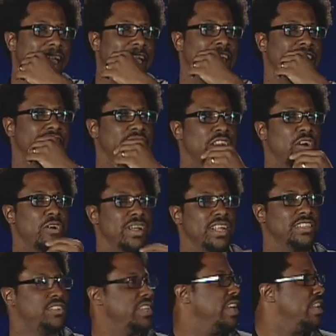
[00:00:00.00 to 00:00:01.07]
And
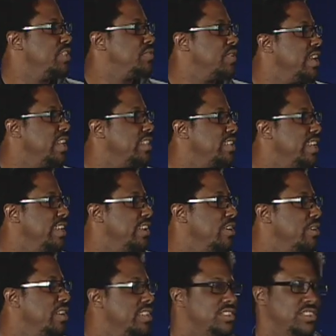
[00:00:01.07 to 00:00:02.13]
it's
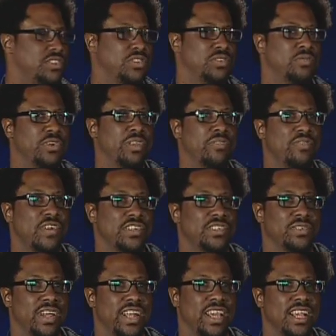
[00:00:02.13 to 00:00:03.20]
just really
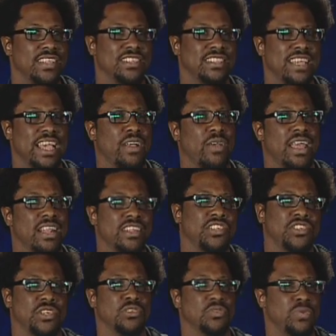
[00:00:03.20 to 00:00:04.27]
frustrating because it's like, and it
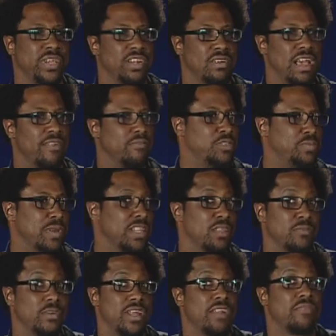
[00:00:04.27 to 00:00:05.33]
just shows we don't have respect
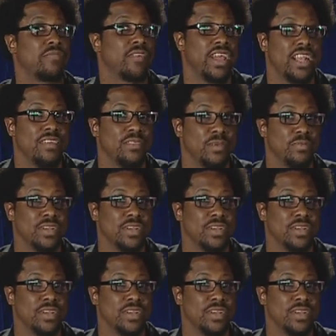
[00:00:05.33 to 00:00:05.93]
and we're not afraid of them.